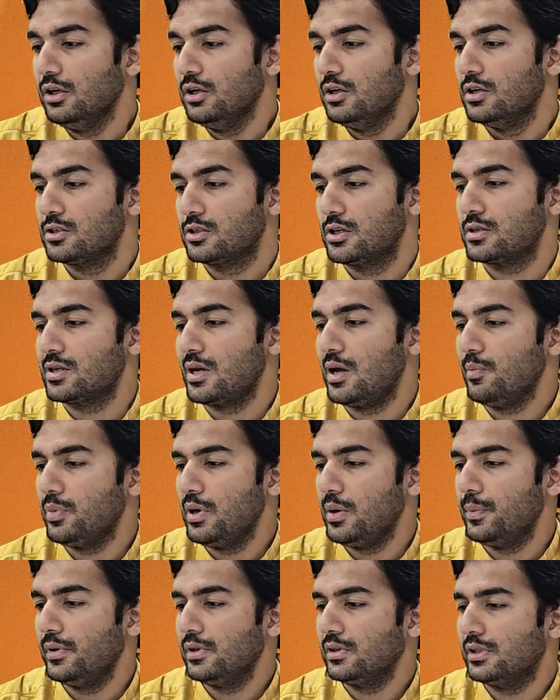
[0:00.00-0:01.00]
So some
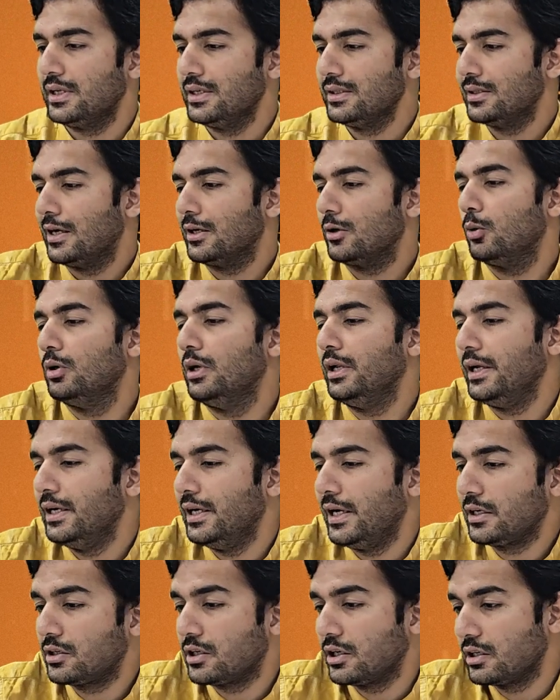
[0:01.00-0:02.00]
people think that only
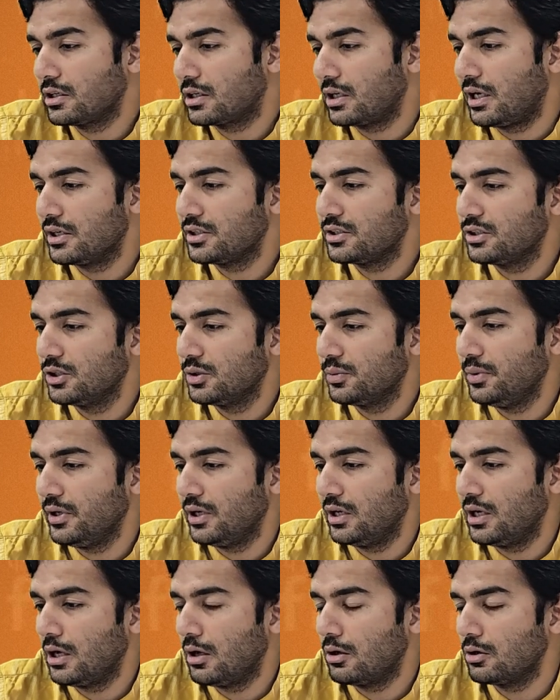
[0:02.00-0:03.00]
electric cars should be
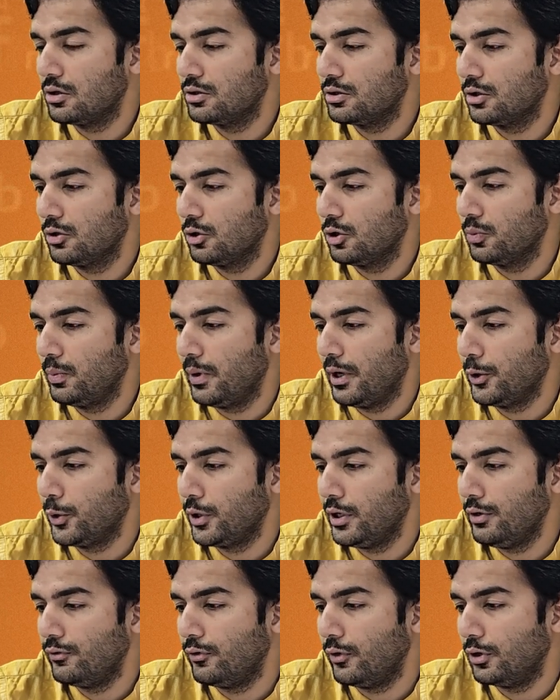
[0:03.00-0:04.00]
allowed on the road by
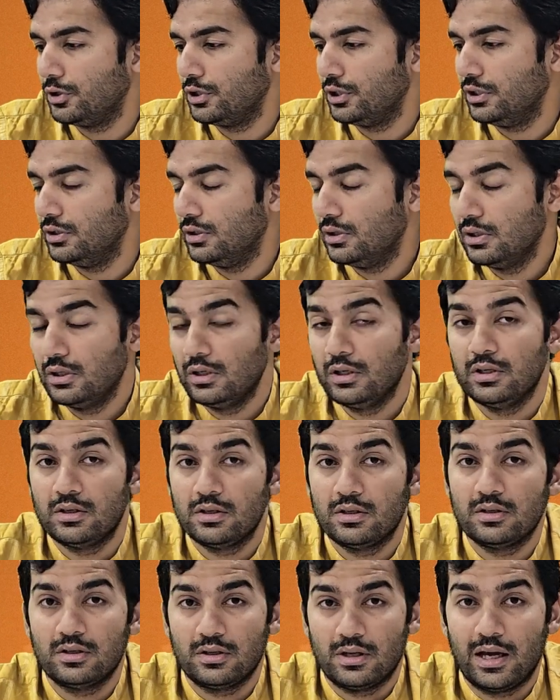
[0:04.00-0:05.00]
2040,
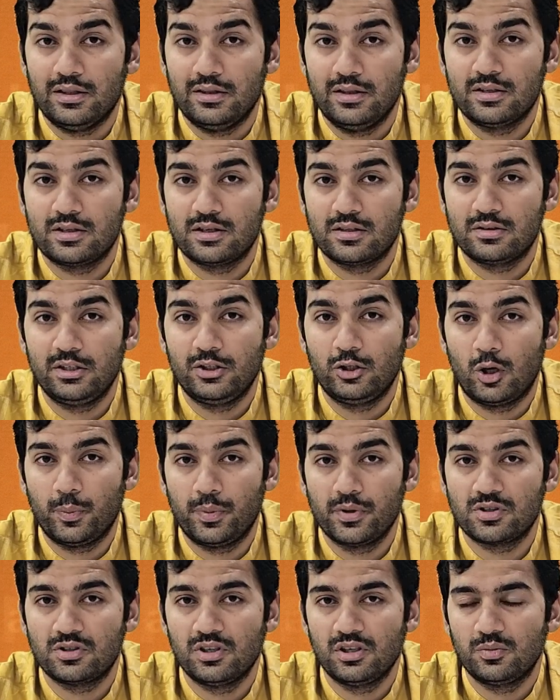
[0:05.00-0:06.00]
and this is the
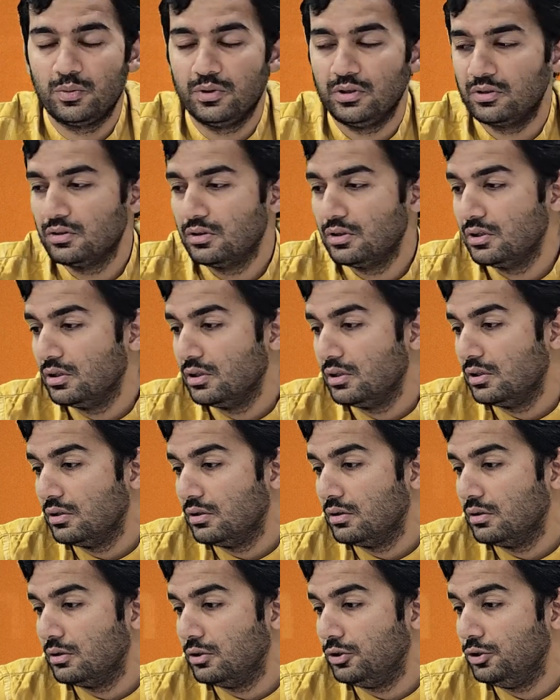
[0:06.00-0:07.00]
topic statement.
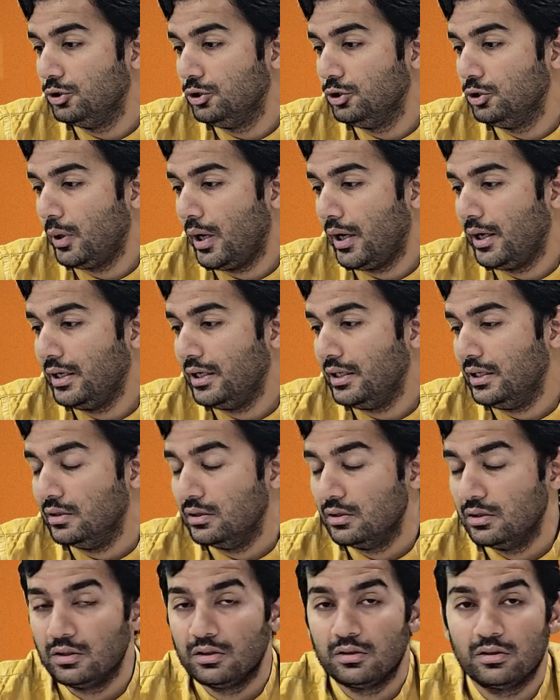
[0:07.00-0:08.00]
Do you agree?
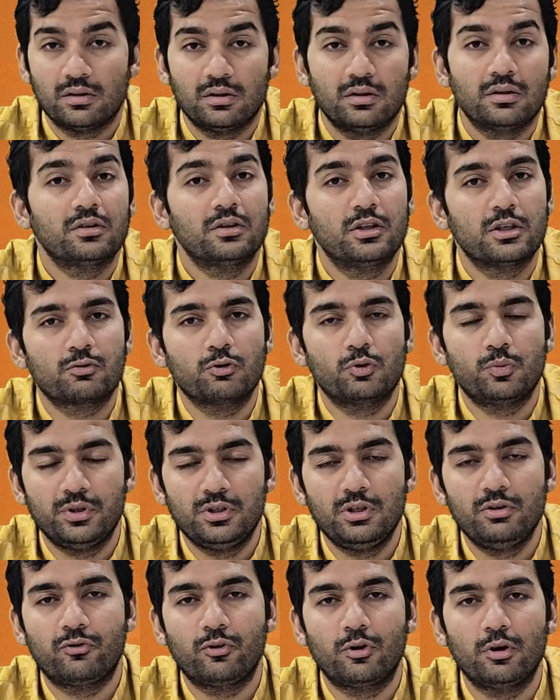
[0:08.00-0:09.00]
This would be
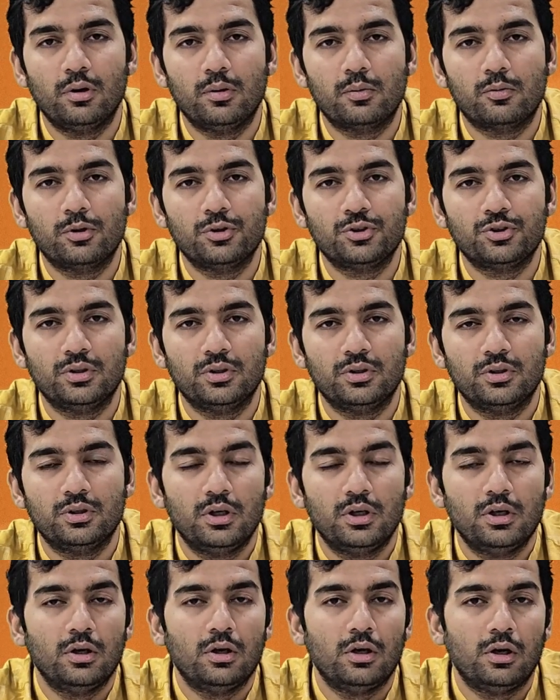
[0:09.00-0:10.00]
the follow-up question.
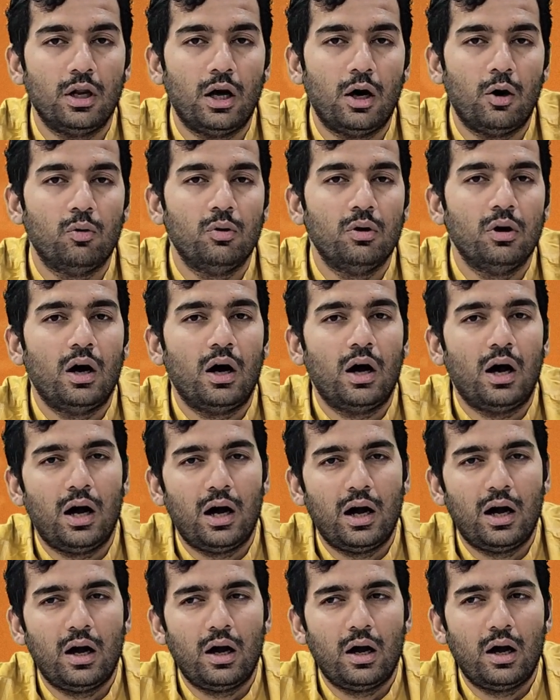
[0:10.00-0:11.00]
Now
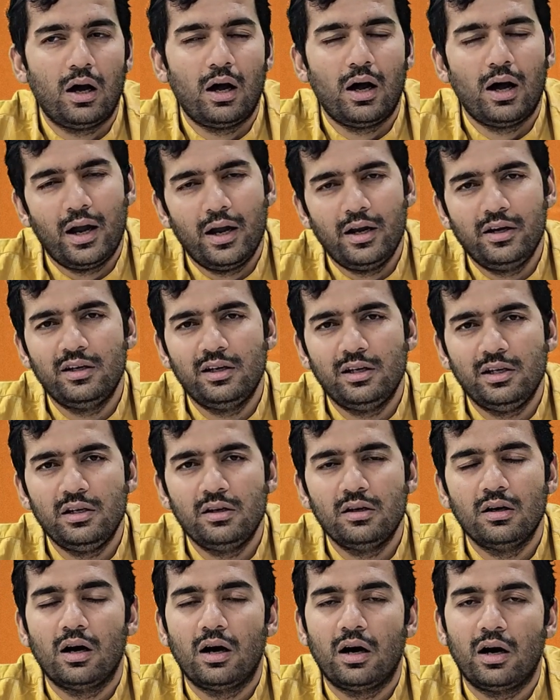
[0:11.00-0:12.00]

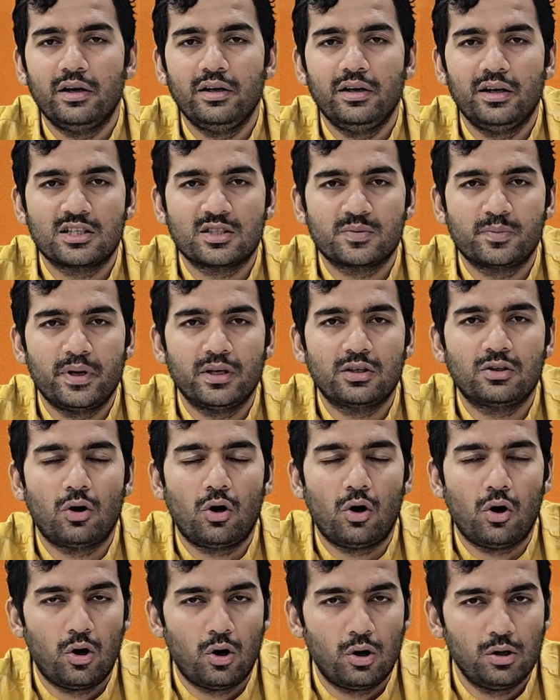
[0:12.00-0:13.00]
ideally, I expect
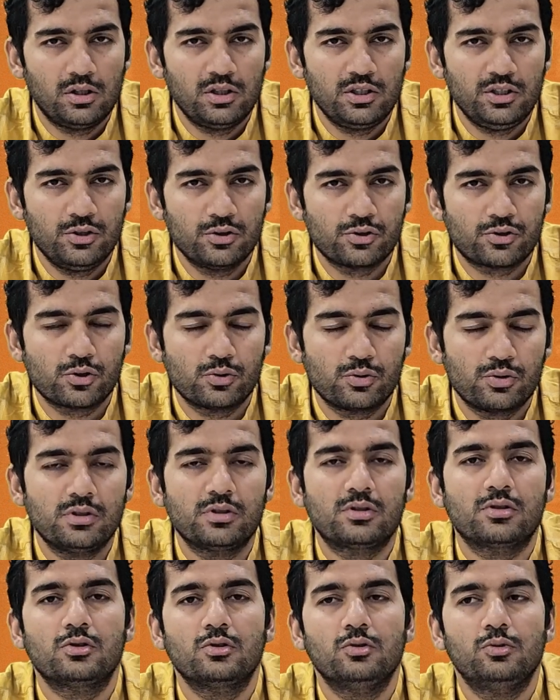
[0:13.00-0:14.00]
all the new students
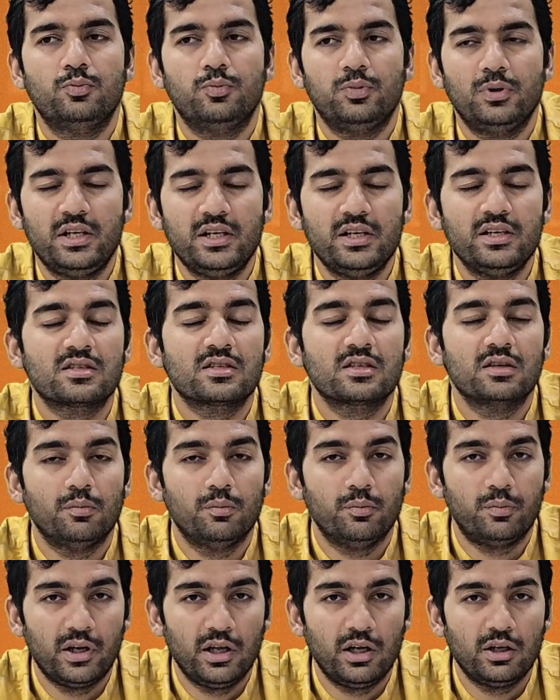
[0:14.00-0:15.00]
to please
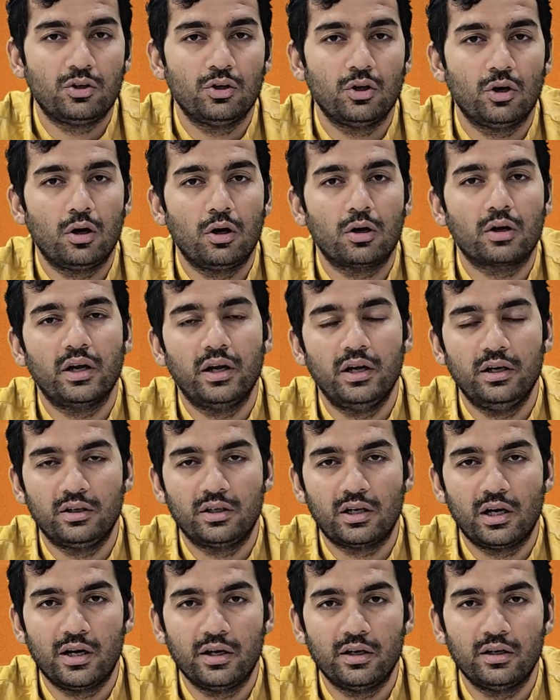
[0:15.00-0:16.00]
break your
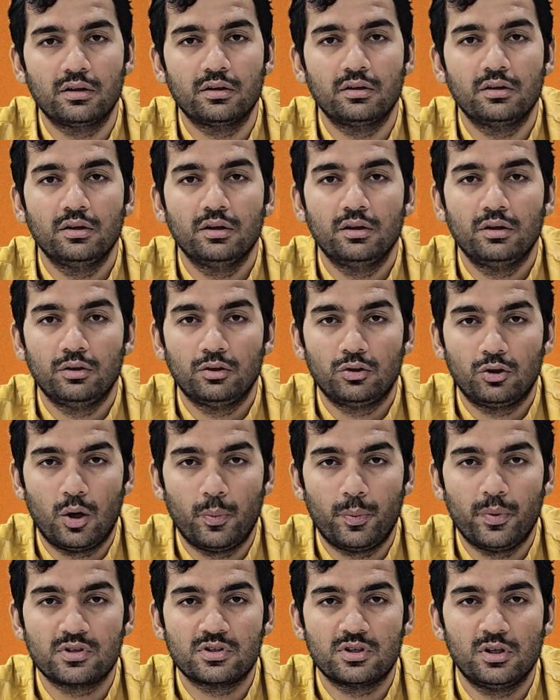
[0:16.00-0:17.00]
entire
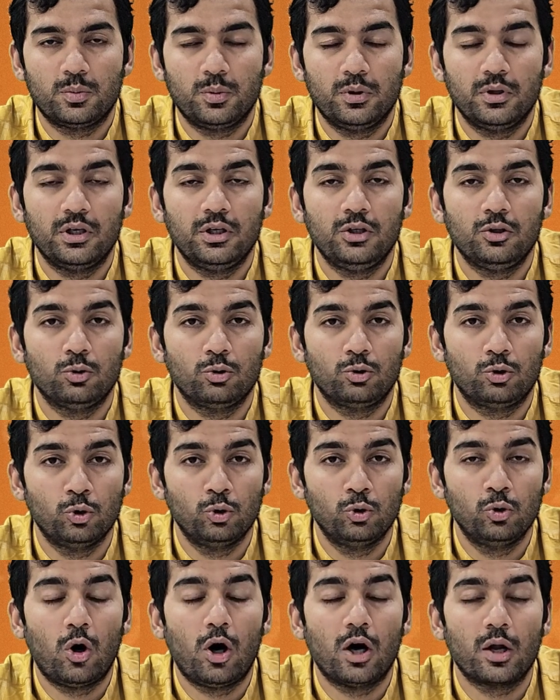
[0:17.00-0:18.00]
topic statement into 2
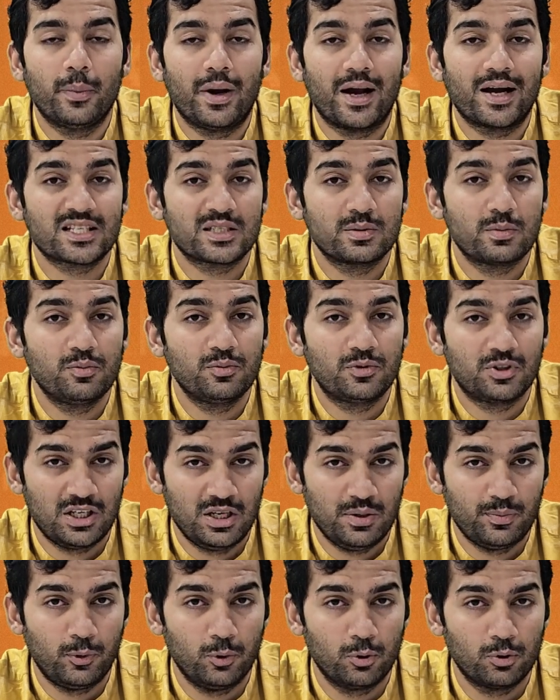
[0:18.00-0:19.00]
or maximum
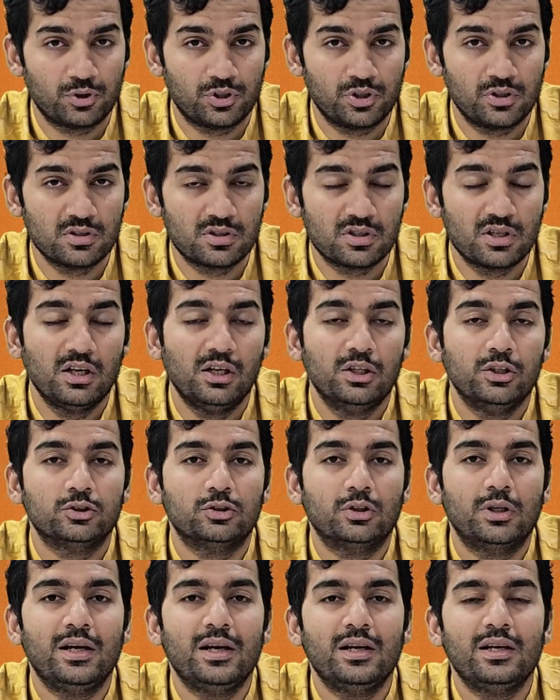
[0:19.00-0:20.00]
3 portions so
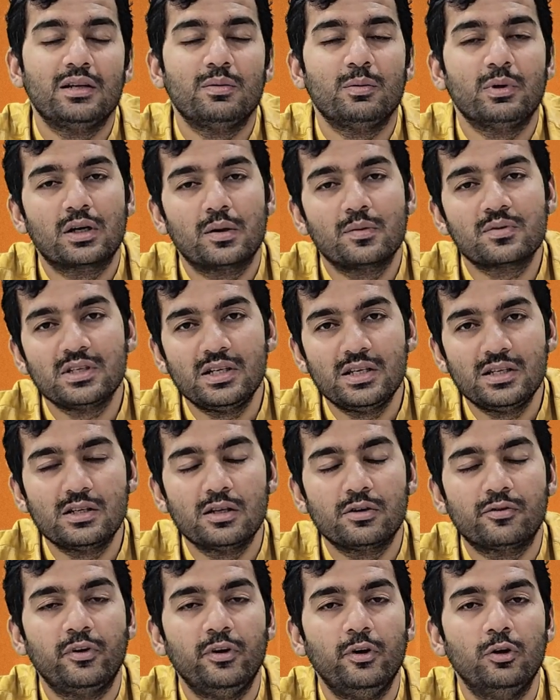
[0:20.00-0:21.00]
that it becomes
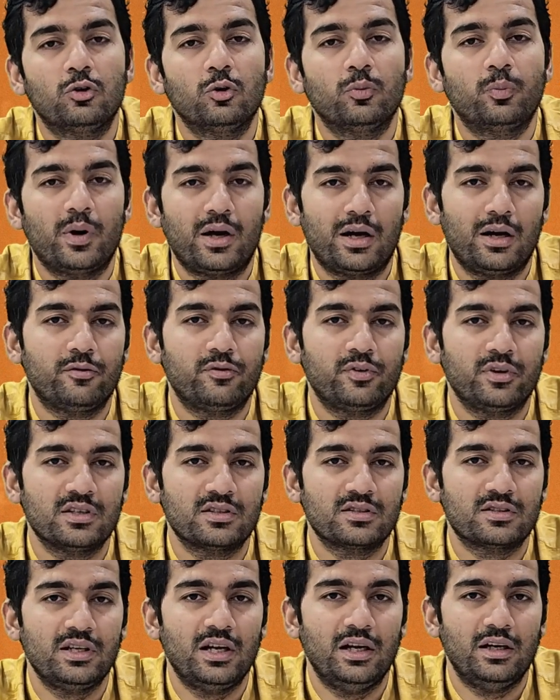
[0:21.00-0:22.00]
easier for you to paraphrase
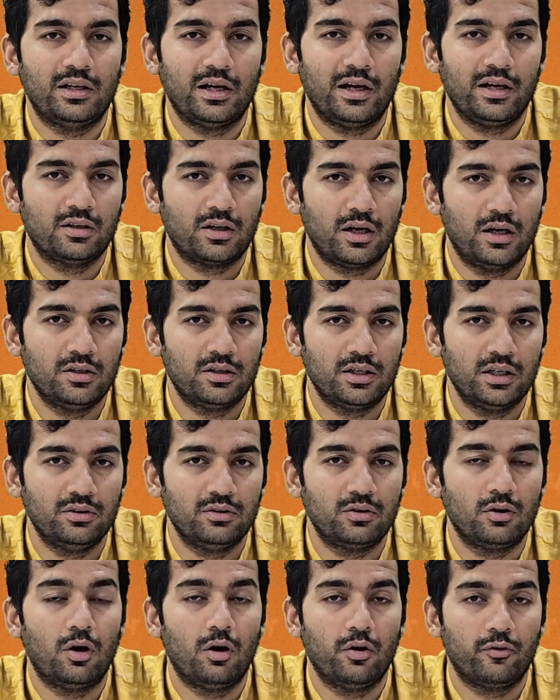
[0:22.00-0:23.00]
the entire content
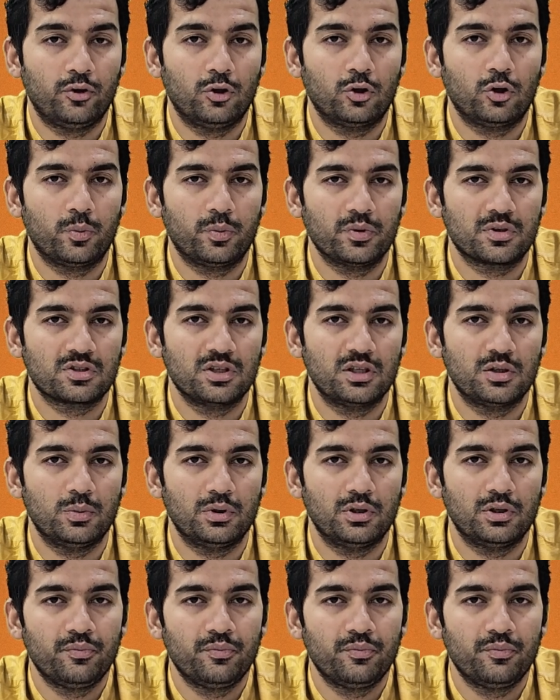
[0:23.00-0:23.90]
of your topic statement.